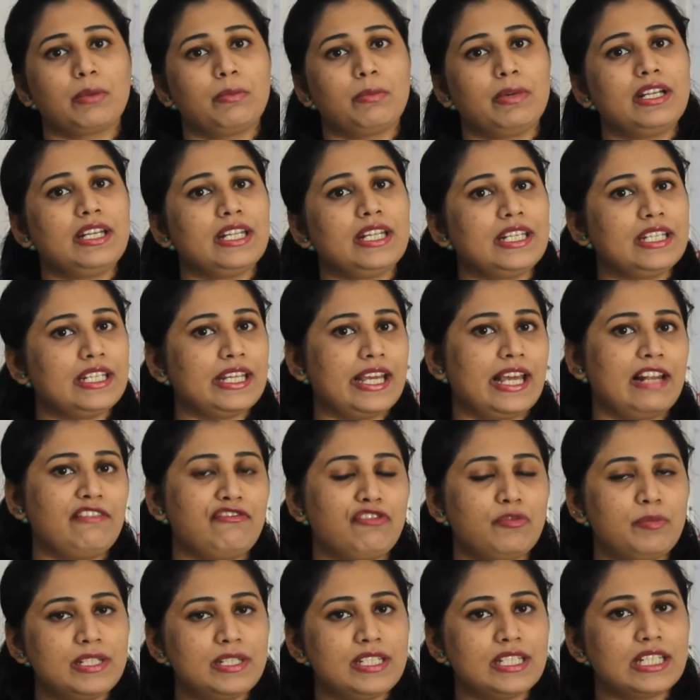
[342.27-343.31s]
but in the
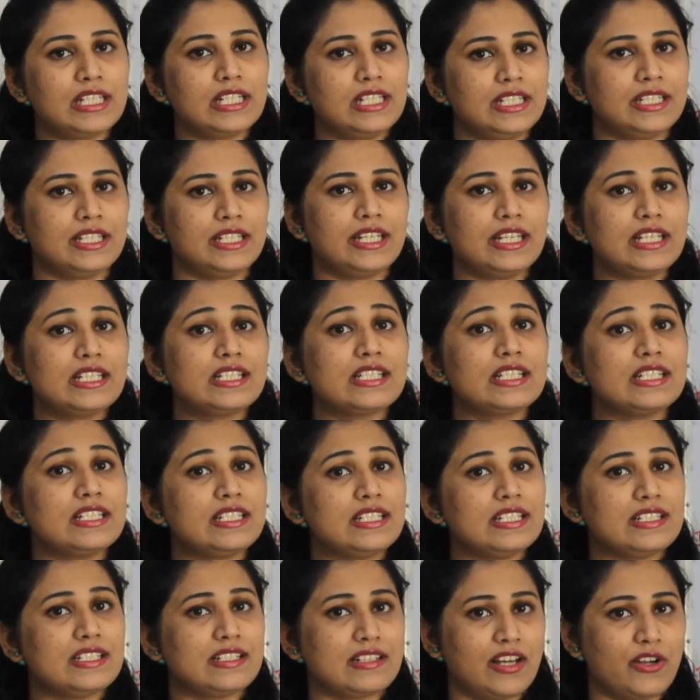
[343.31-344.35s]
alphabetical index it
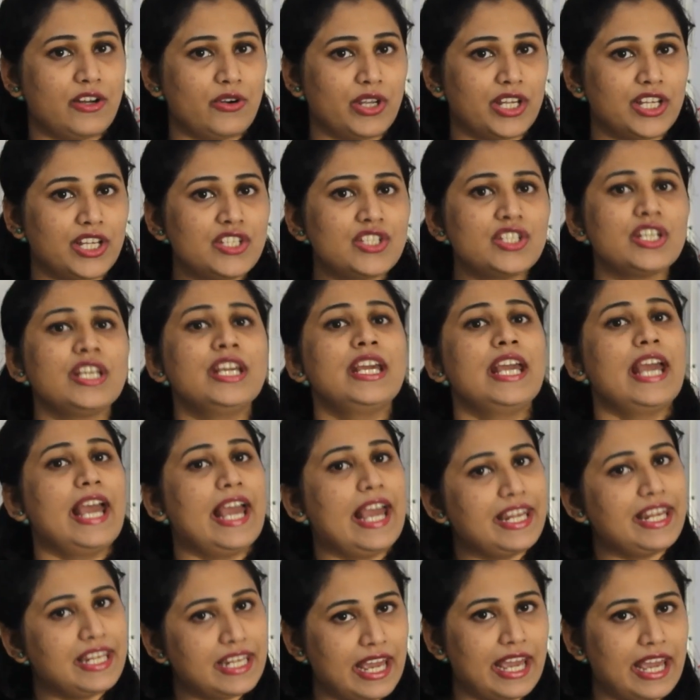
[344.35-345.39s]
is arranged
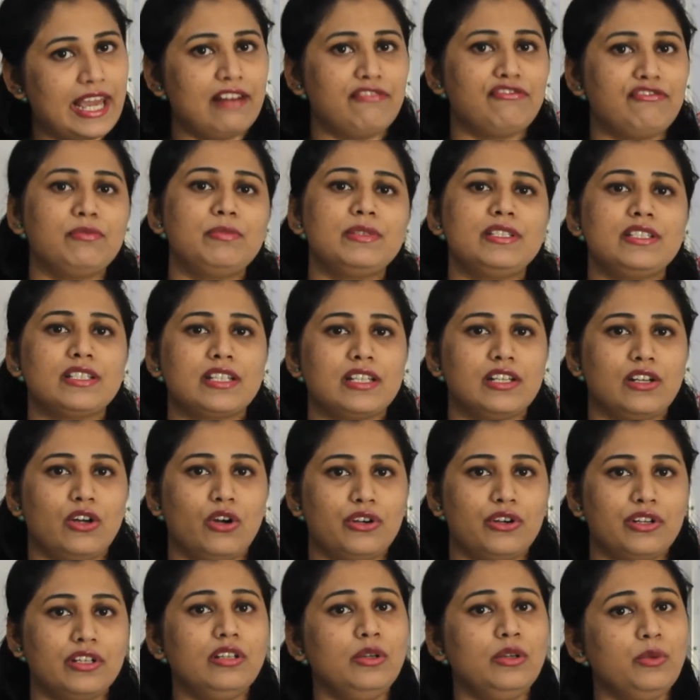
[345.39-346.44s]
in alphabetical
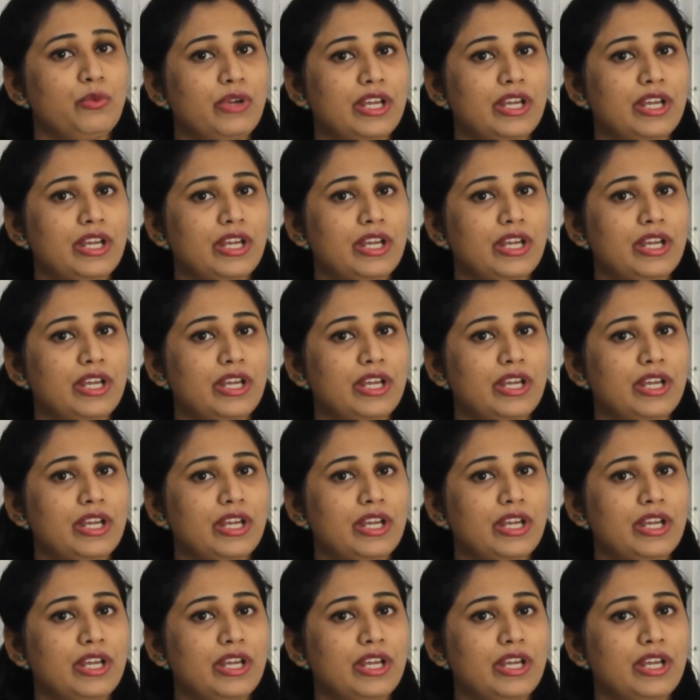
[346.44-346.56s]
order,